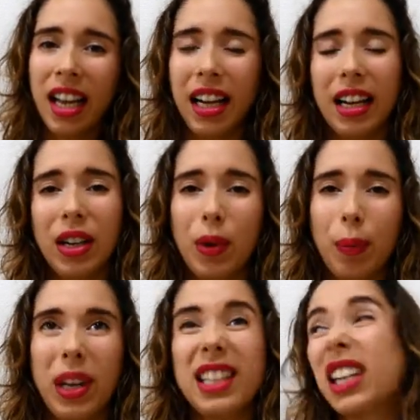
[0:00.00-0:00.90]

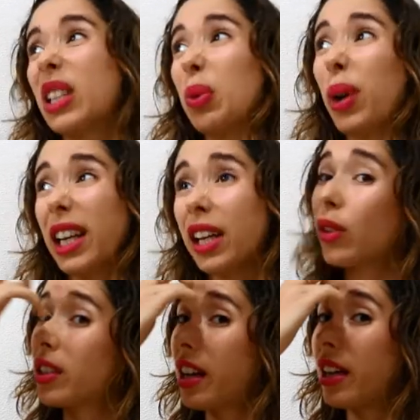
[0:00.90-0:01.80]
It's actually raining
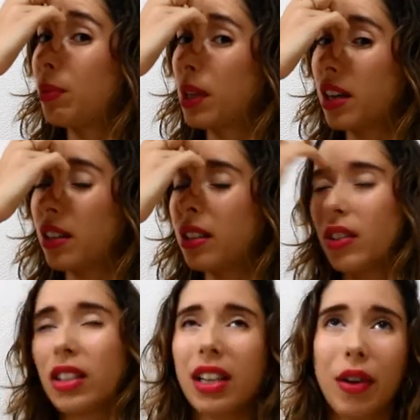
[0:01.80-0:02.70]
outside because
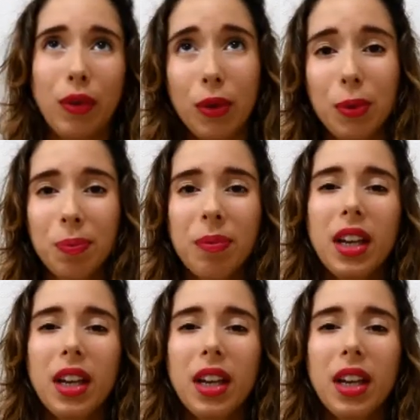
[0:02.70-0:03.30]
there's a typhoon,